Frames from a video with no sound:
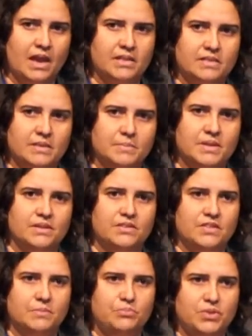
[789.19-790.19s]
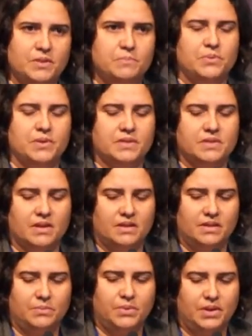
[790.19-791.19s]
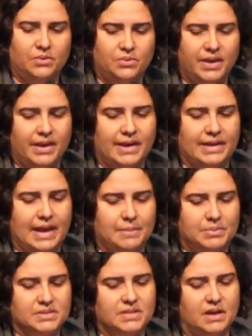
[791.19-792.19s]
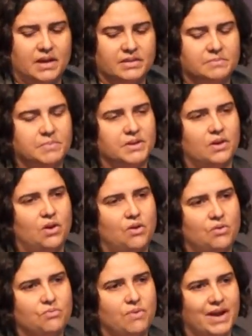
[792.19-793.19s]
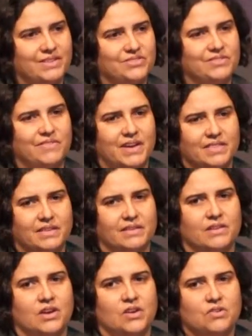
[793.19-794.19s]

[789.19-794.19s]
And similar to the Brisbois study, we're looking at appetite, but a whole range of other